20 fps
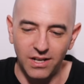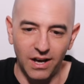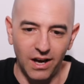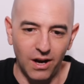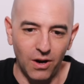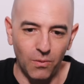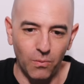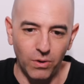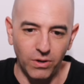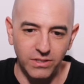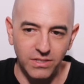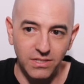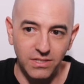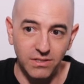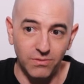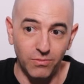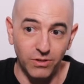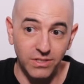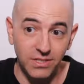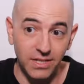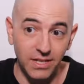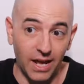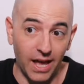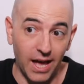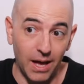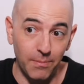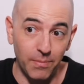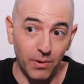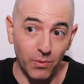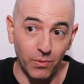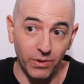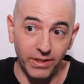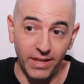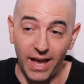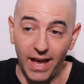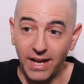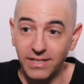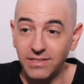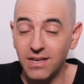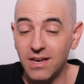what's going to happen with
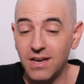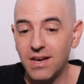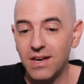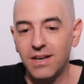that.